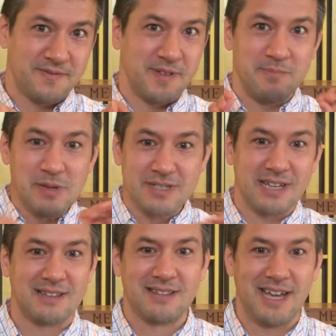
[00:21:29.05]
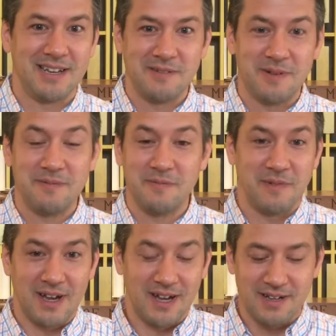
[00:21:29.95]
the music that
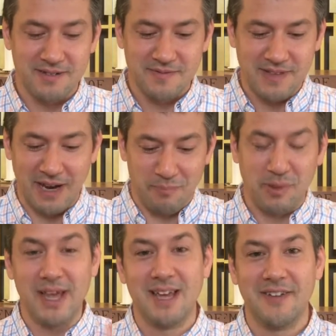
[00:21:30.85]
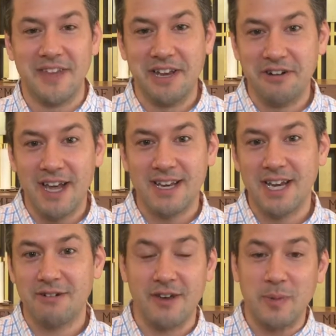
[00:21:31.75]
I'm playing on the internet
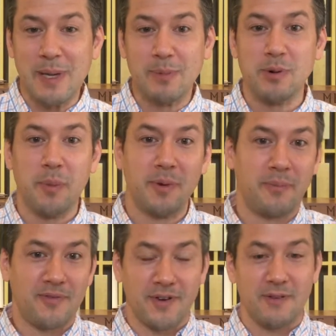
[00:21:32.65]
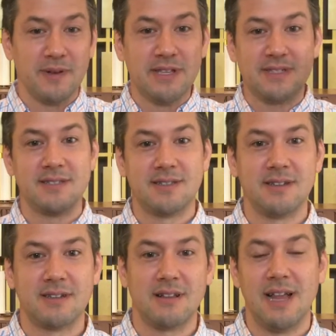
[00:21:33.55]
here, and other people who prefer if we listen
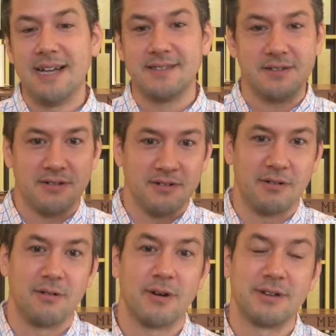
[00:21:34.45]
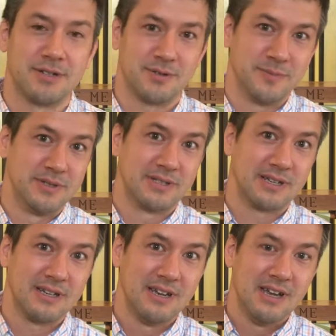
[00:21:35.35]
to classical or orchestral music.
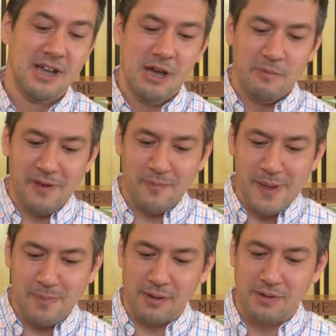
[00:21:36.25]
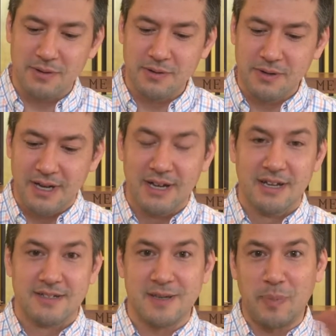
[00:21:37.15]
We have people who
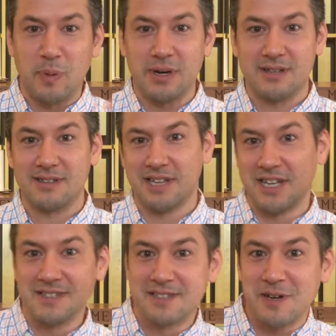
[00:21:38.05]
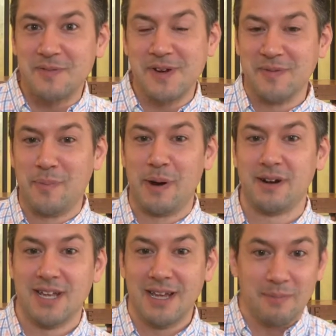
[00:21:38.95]
support the Conservative
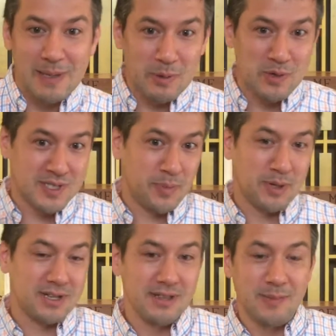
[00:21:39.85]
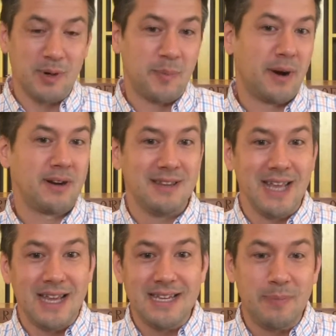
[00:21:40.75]
Party and people who support the Liberal Party and
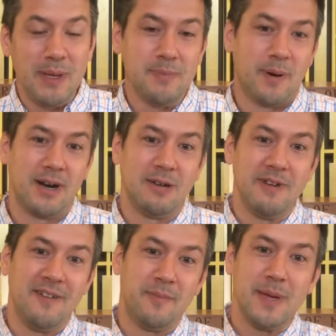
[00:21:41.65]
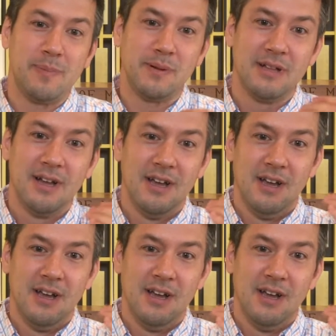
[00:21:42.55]
the NDP Party. We have people